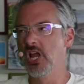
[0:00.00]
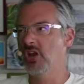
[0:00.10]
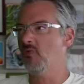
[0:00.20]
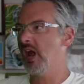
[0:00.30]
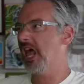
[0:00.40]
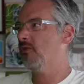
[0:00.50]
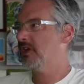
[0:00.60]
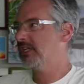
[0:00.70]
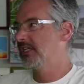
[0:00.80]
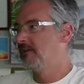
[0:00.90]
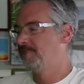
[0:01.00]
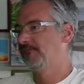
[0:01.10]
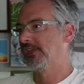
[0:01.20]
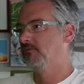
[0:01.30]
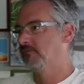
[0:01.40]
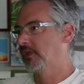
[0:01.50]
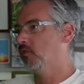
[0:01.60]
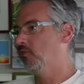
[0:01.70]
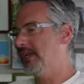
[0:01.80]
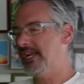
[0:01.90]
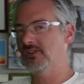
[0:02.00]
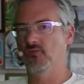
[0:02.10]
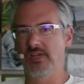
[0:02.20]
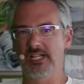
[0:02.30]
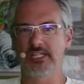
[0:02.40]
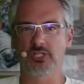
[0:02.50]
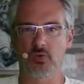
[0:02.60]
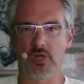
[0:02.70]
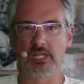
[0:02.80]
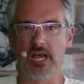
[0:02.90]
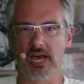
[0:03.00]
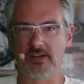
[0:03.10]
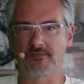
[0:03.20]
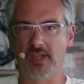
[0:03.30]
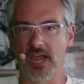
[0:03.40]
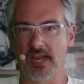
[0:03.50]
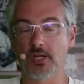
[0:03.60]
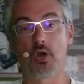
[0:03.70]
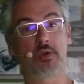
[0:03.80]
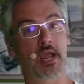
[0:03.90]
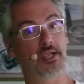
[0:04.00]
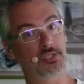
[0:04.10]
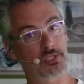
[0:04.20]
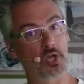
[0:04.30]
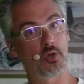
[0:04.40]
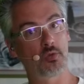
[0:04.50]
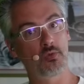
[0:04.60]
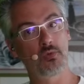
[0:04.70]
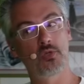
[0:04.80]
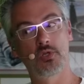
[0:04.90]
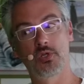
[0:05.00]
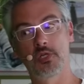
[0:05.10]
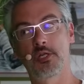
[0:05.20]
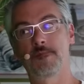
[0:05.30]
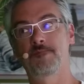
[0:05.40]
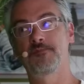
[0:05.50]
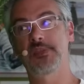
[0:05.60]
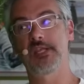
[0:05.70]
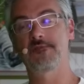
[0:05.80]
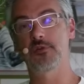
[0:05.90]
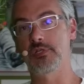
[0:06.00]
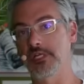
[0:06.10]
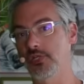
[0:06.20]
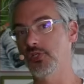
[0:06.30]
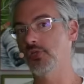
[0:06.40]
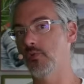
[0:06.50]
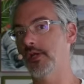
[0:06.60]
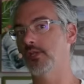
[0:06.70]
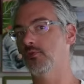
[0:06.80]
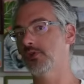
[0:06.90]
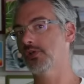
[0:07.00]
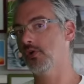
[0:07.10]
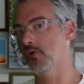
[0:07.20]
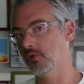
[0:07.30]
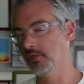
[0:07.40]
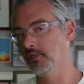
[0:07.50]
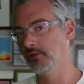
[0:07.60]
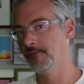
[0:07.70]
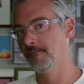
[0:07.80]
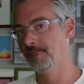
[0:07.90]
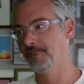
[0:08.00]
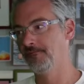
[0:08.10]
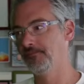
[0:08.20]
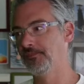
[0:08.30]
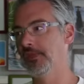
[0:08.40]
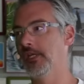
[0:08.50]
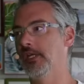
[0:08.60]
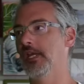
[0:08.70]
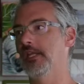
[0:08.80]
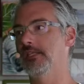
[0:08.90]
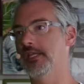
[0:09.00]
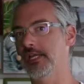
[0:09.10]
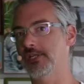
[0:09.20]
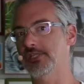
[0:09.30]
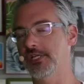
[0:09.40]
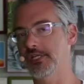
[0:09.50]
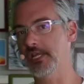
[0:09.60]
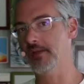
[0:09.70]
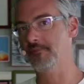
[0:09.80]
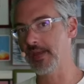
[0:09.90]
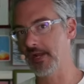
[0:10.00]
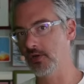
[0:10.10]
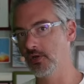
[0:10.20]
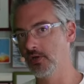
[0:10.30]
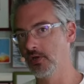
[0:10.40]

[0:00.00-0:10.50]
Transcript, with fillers: Well, we we didn't really do a lot of that. Okay, so if you didn't do what you were told and things didn't get better,